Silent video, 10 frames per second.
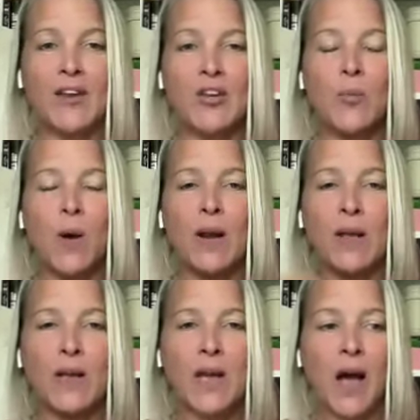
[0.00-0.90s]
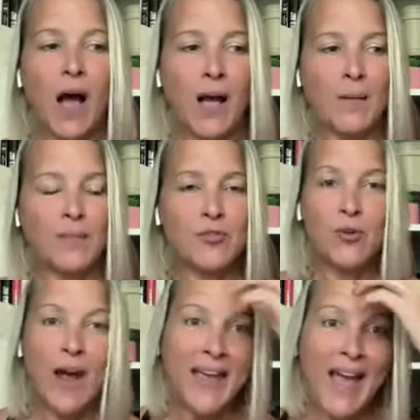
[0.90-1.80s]
and you want to
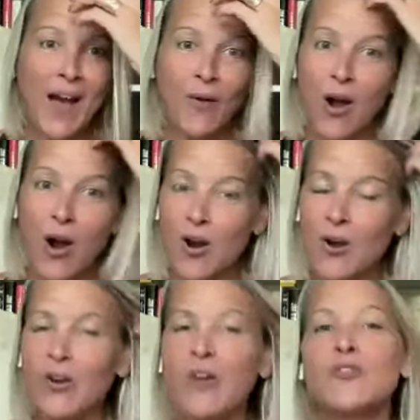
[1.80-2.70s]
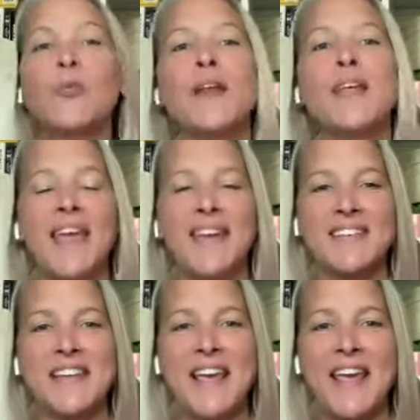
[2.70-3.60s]
try out our
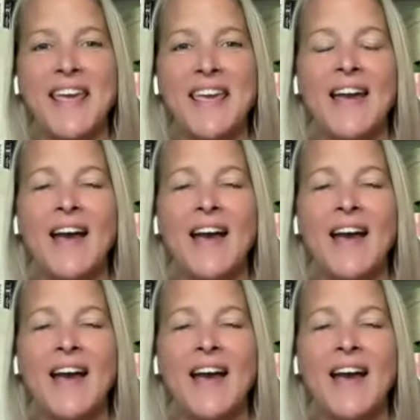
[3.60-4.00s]
28-day,